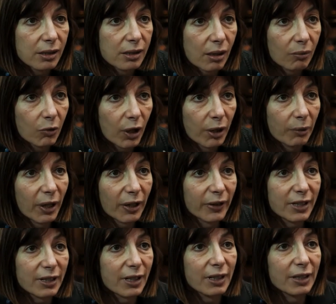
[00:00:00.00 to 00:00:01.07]
somewhere
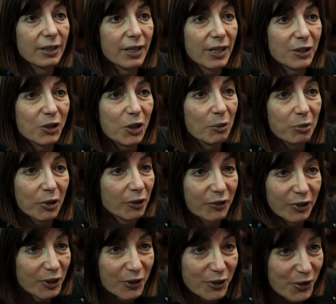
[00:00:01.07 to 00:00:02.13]
where there's no
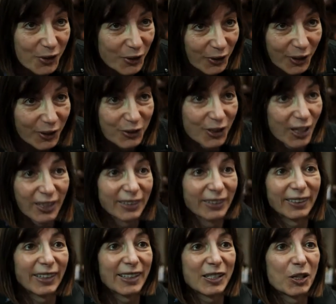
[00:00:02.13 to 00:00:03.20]
provenance on our
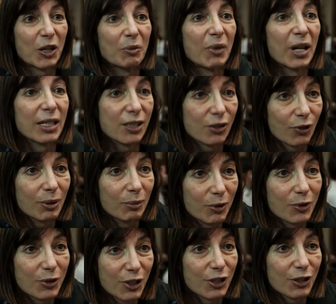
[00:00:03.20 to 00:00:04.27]
channel, there's no
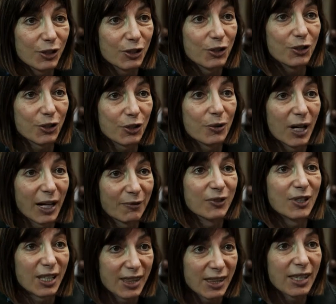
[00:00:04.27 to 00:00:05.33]
mainstream audience. You do
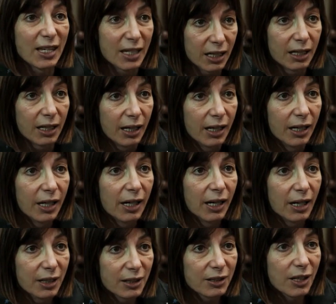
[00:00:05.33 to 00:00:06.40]
have to think
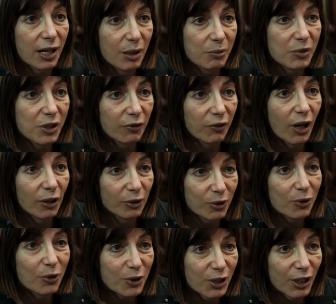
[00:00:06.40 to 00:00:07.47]
in terms of
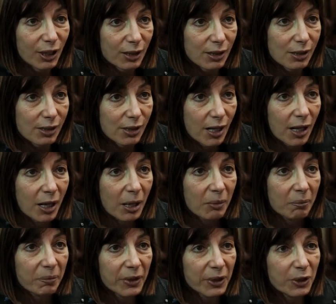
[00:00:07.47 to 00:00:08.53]
our audience.
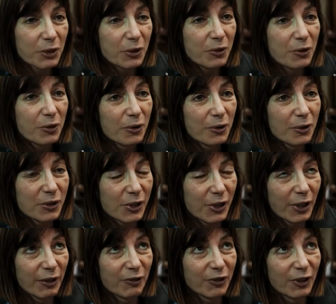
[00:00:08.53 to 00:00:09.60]
But you
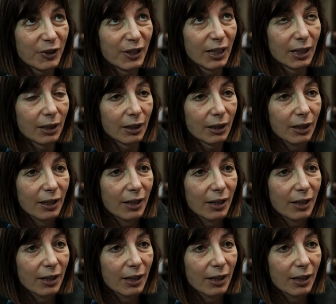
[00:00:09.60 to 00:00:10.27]
also have to think